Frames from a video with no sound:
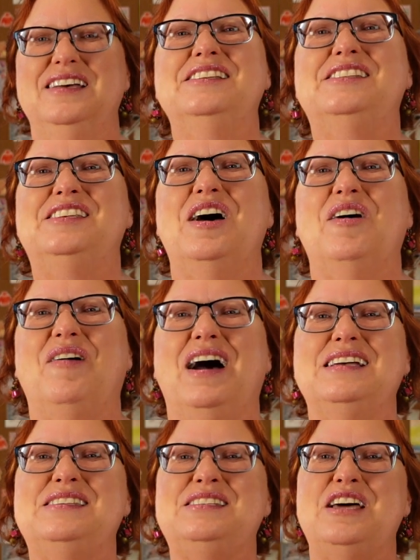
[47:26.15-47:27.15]
so
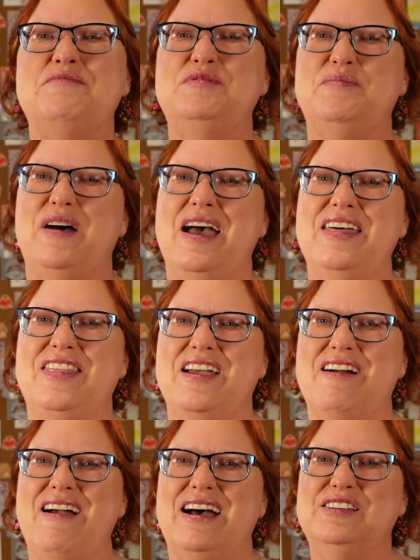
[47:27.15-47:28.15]
I stopped by
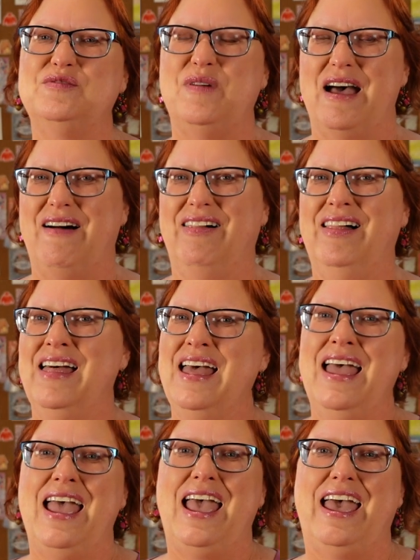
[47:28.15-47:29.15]
there as well,
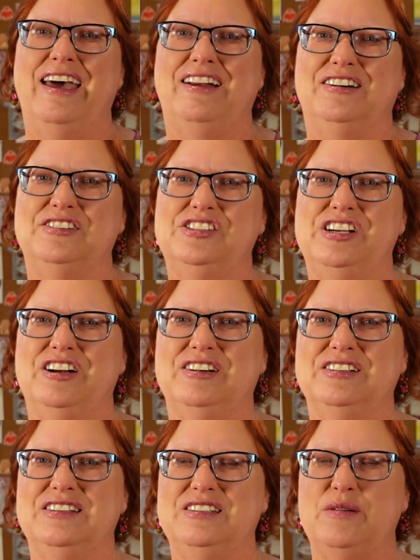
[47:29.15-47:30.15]
and I'll
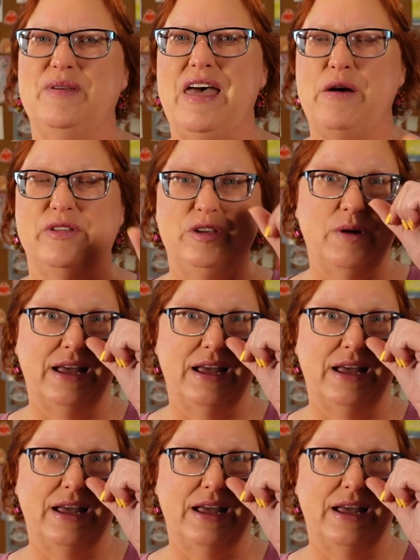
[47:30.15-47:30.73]
share some of that with you.